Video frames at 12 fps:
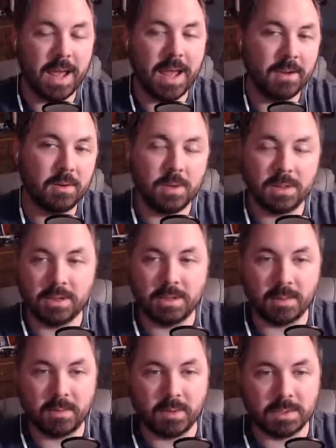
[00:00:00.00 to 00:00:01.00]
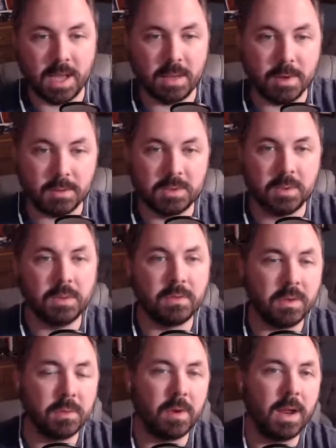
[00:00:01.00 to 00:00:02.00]
I had quit the job full time, and I was doing
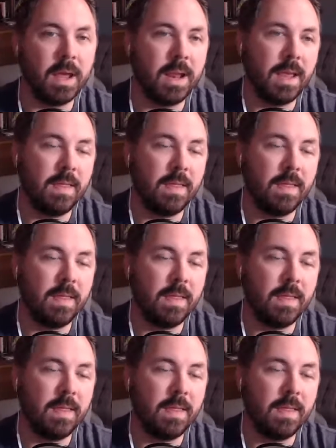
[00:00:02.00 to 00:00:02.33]
Film Riot,